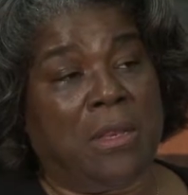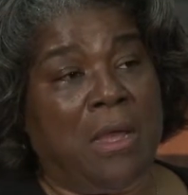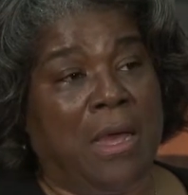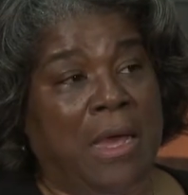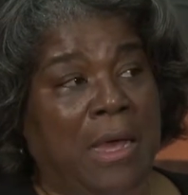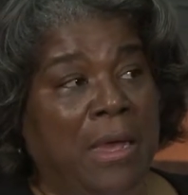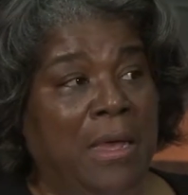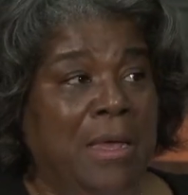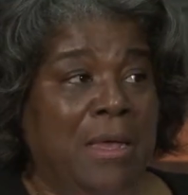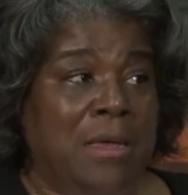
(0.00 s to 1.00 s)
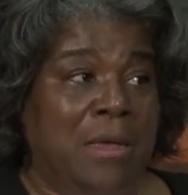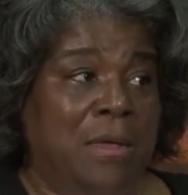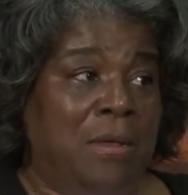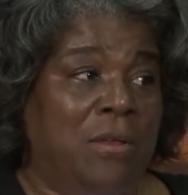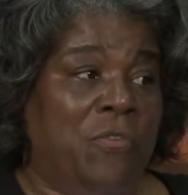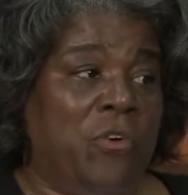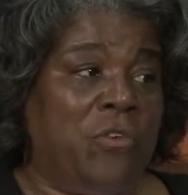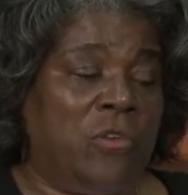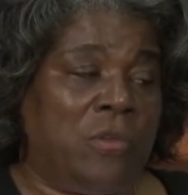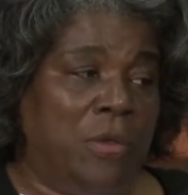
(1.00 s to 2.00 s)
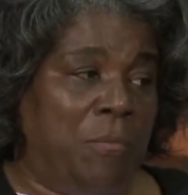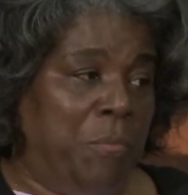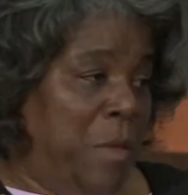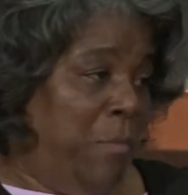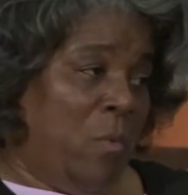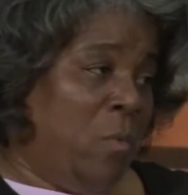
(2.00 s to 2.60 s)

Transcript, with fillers: uh, diverse people,